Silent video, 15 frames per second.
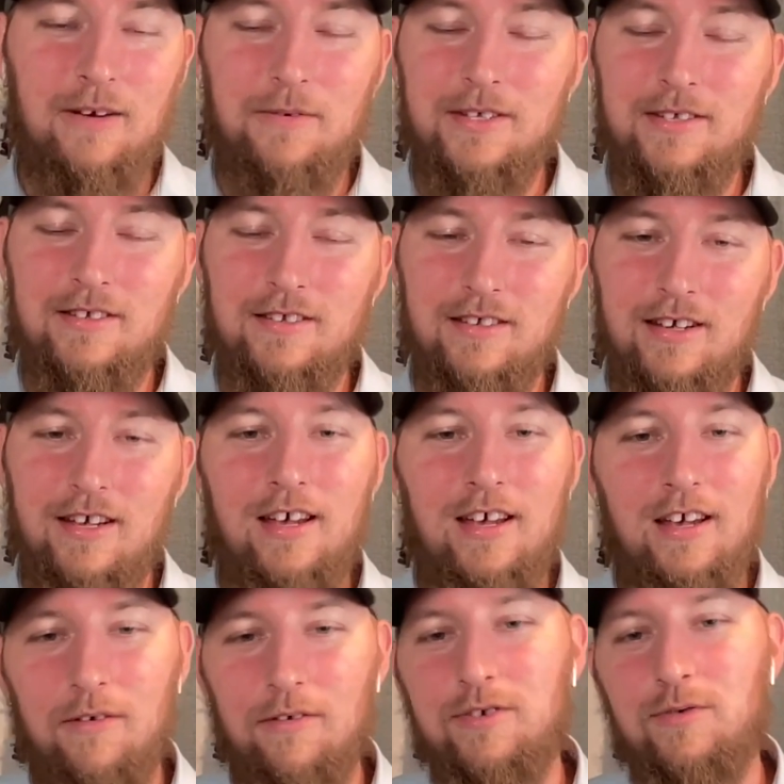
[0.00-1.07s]
it was
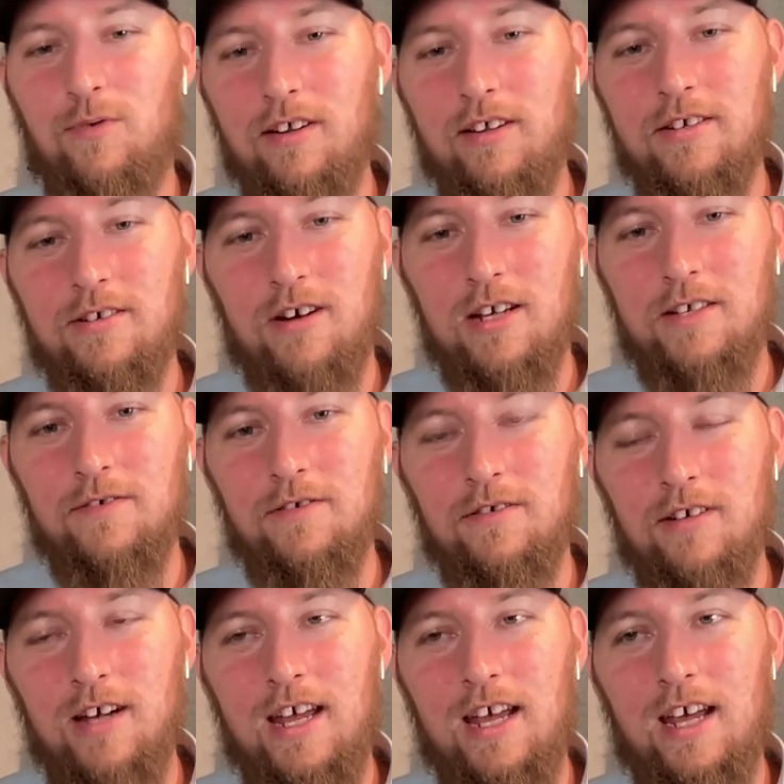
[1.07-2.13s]
it was really
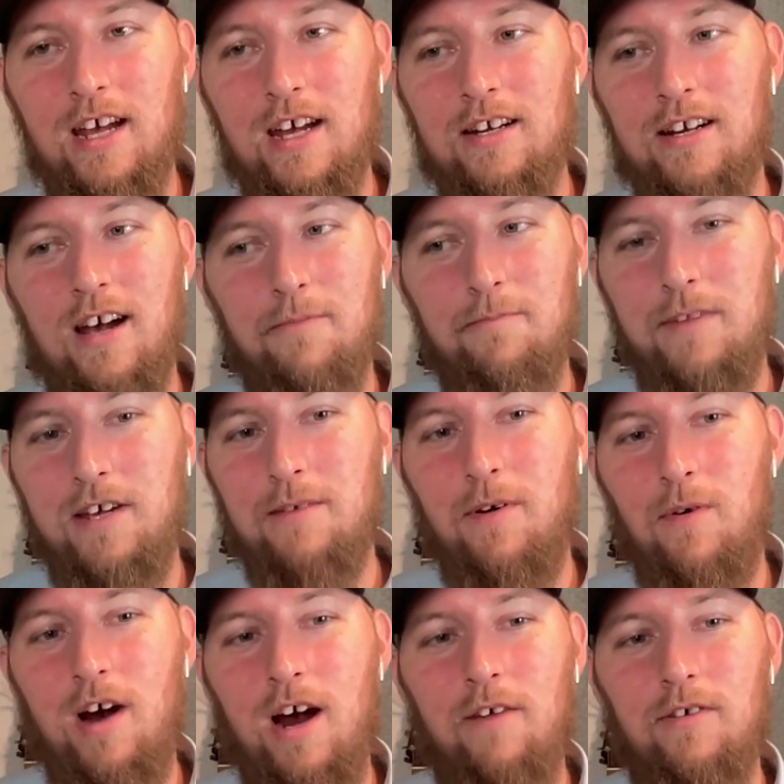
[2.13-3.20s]
stressful. And me
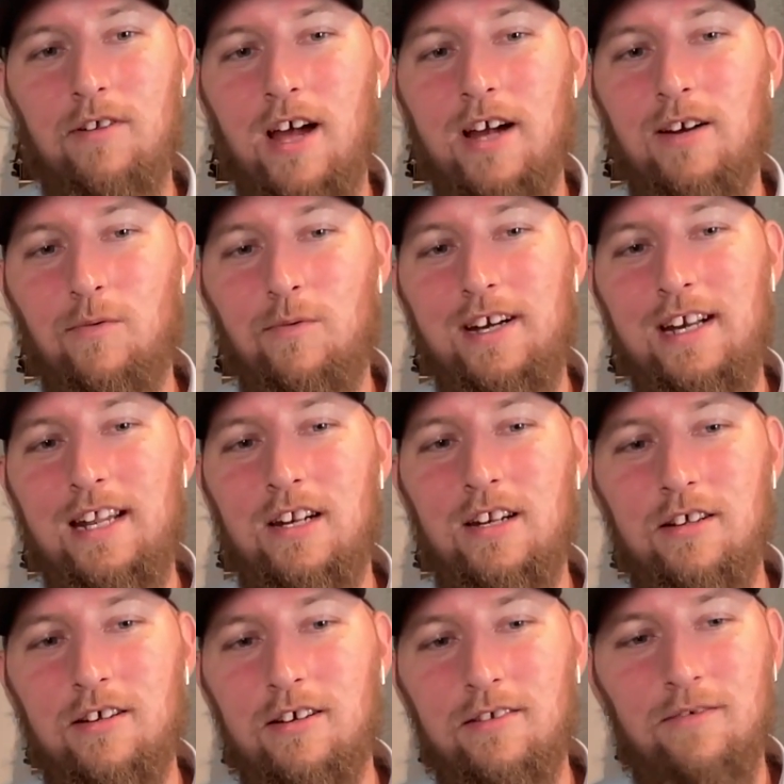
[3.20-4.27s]
and my wife were like,
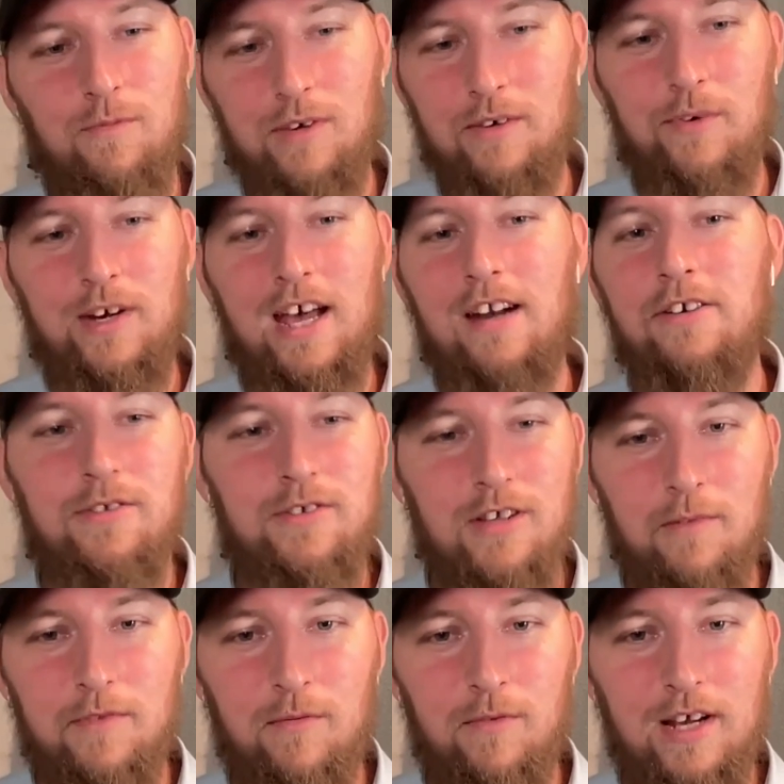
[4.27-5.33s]
we got to do
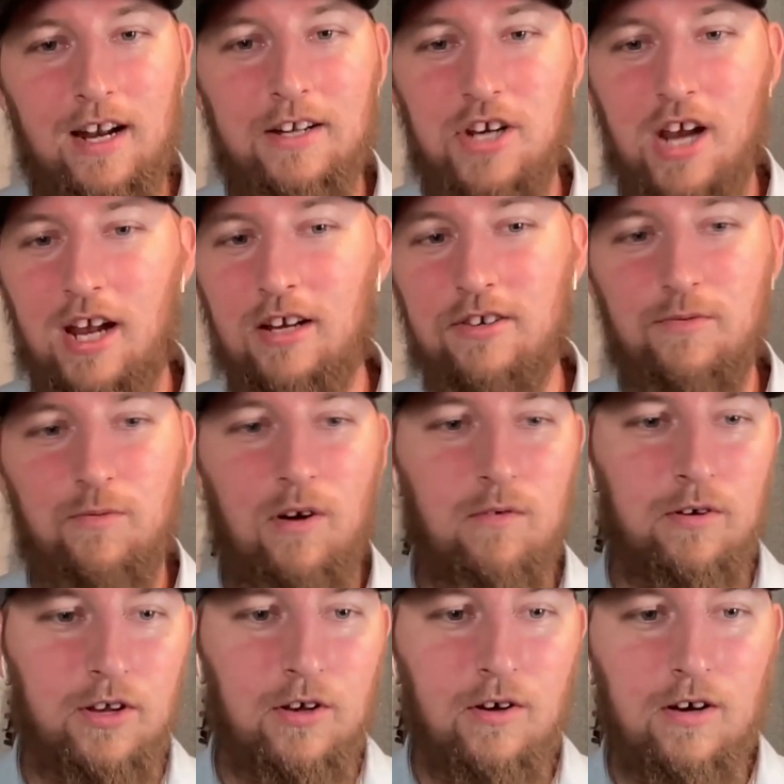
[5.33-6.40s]
something. We got to change
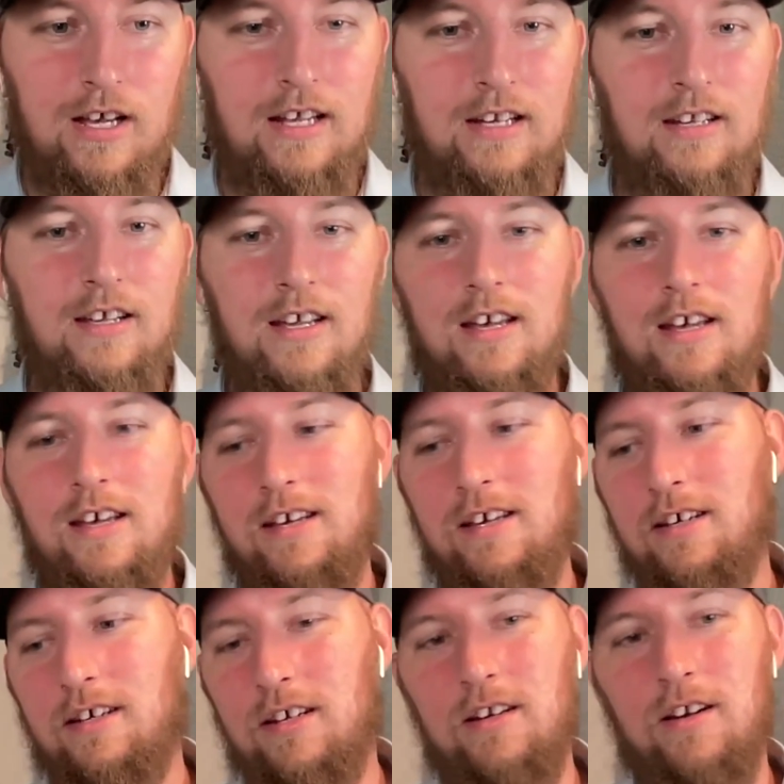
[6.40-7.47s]
what we're doing.
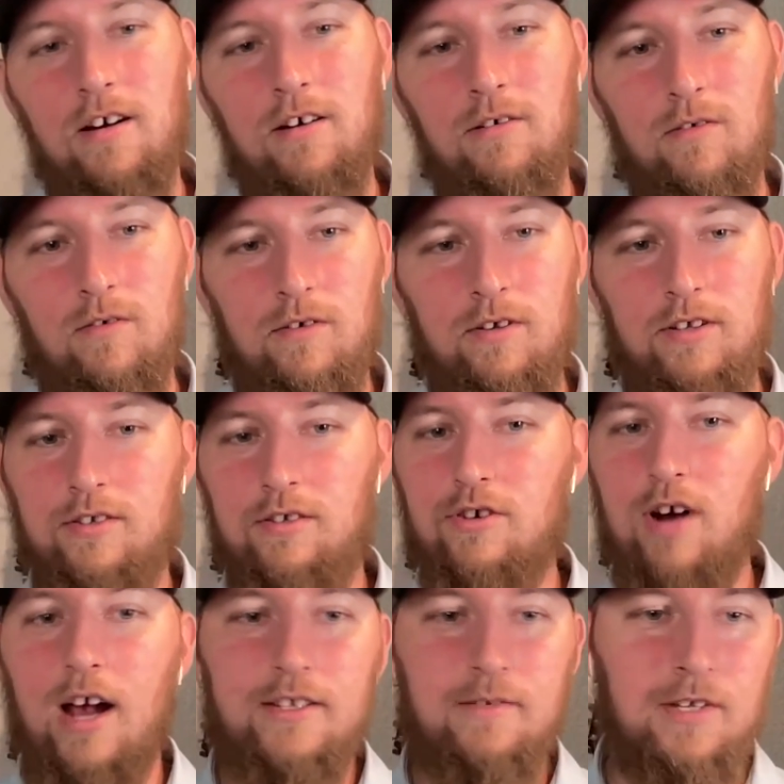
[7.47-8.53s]
You know,
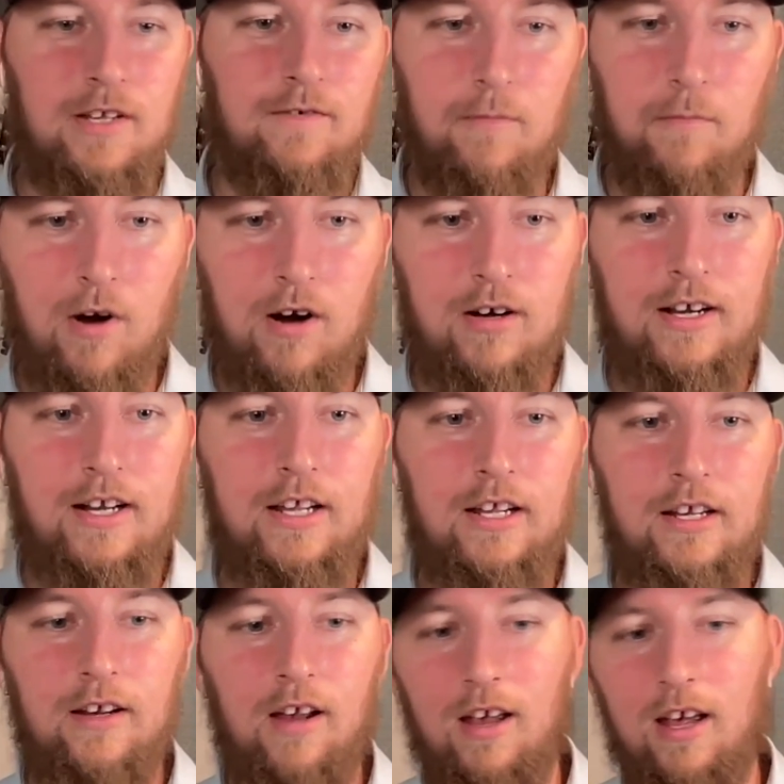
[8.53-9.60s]
try some different
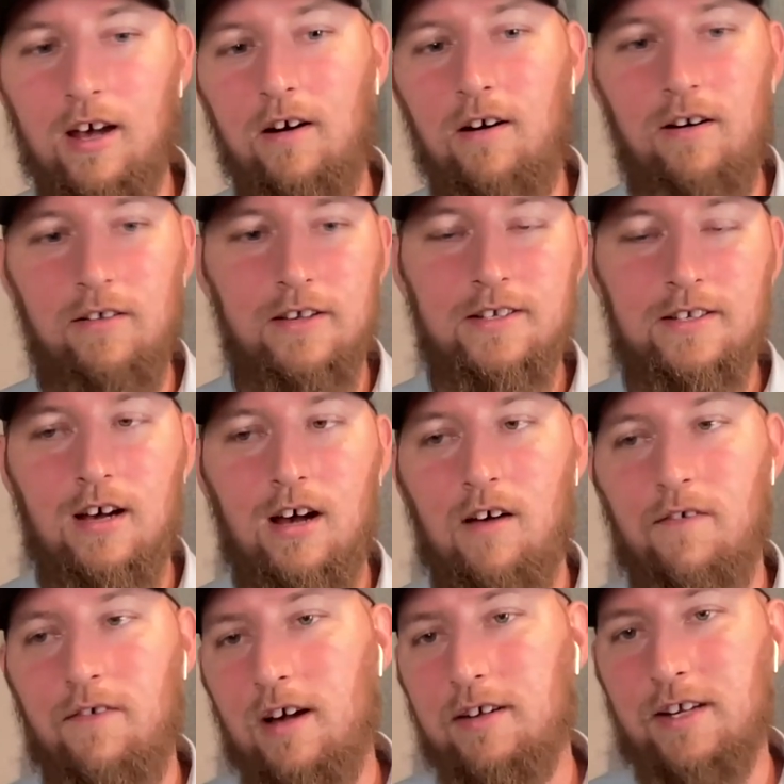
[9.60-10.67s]
marketing, all this
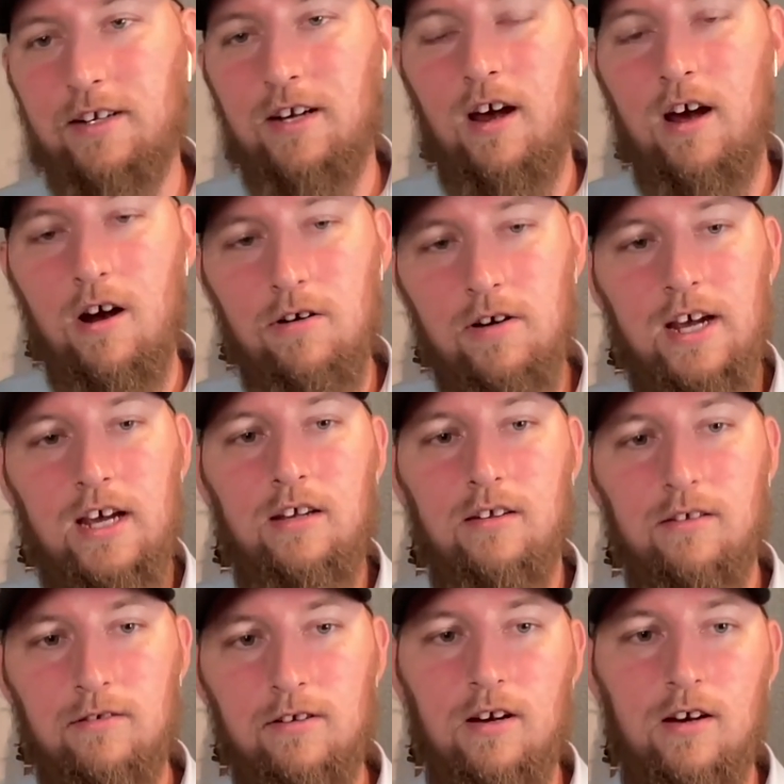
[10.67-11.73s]
stuff. I was like, okay,